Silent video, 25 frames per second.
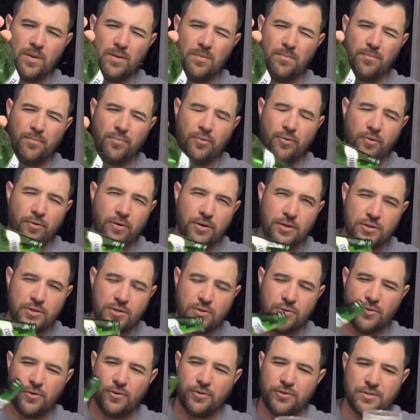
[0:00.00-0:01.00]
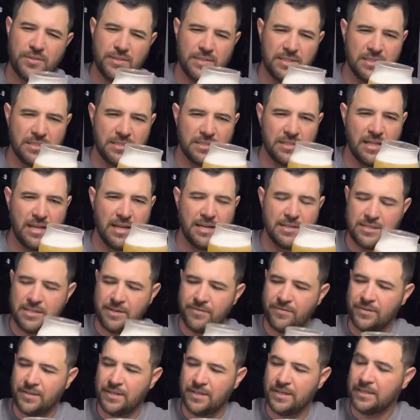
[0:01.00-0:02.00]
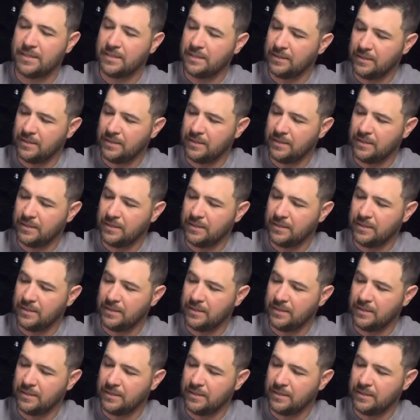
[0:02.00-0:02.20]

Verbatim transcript: Pretty sure I use this glass every day.